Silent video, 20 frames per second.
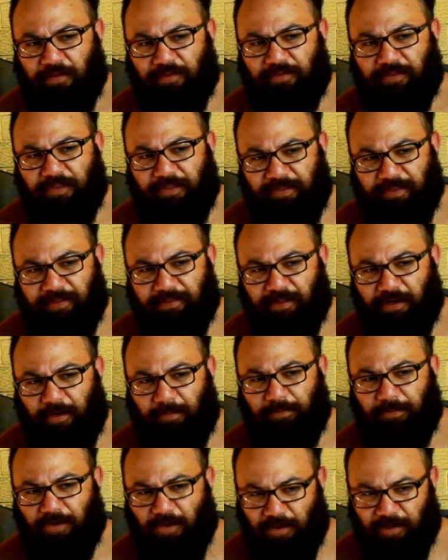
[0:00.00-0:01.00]
The thing that
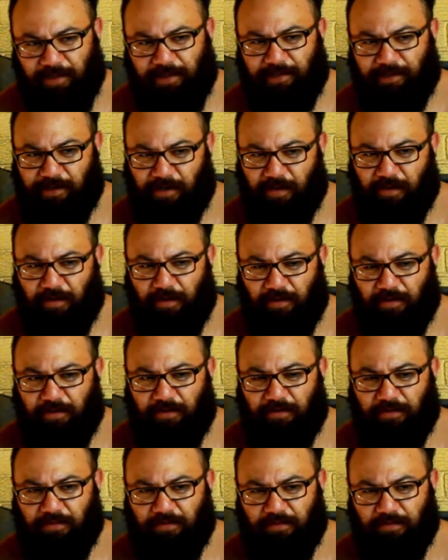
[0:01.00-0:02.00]
I'm not clear
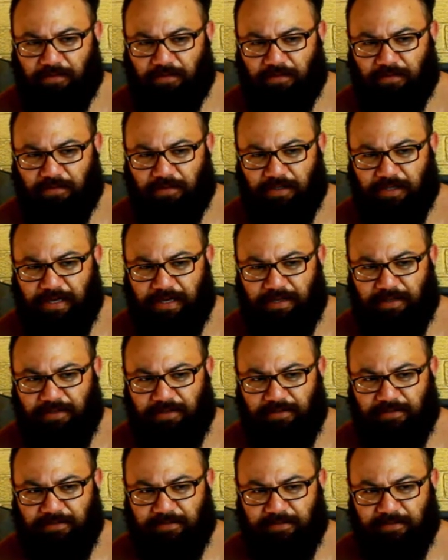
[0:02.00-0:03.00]
on
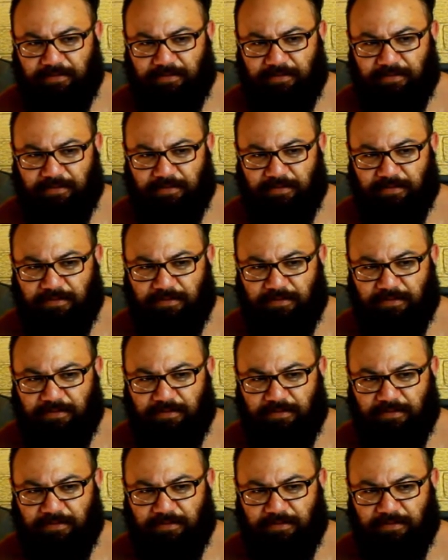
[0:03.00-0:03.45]
is